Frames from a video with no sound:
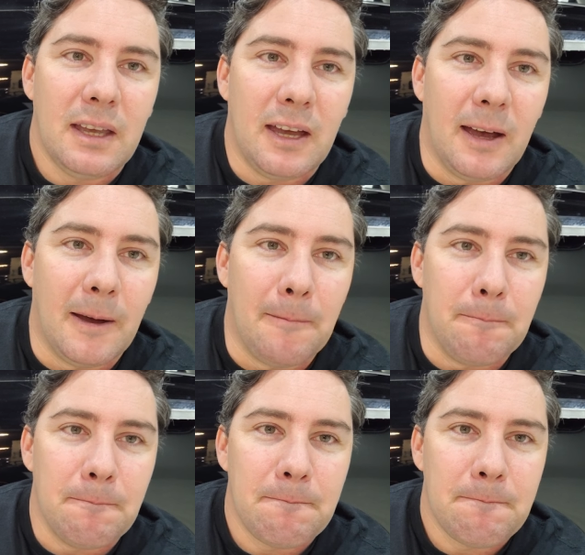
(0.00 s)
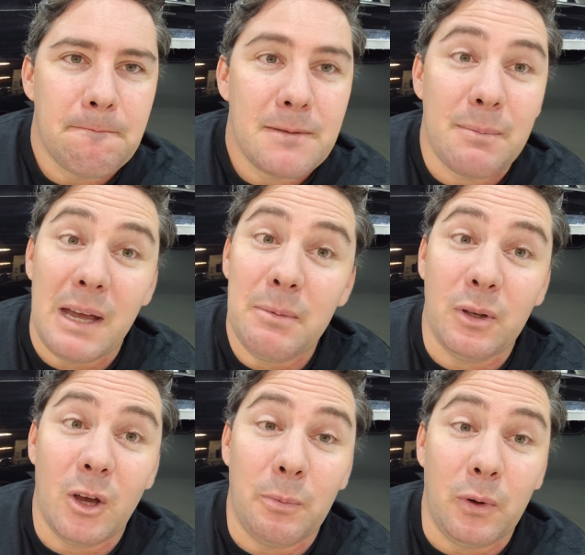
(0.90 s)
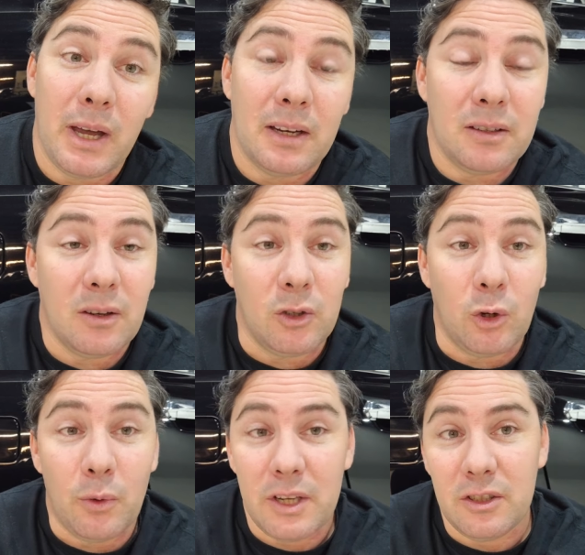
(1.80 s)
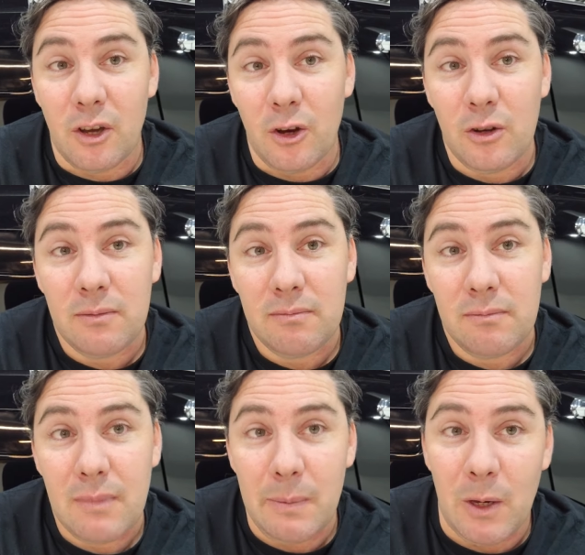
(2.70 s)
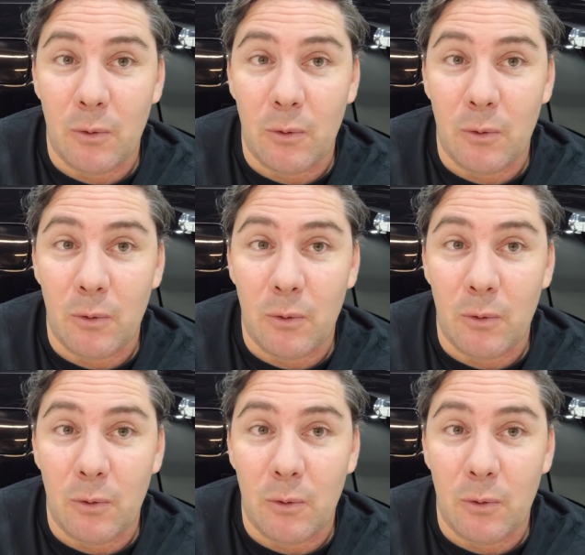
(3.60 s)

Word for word: Um, maybe it'll help you out on your resto Maybe it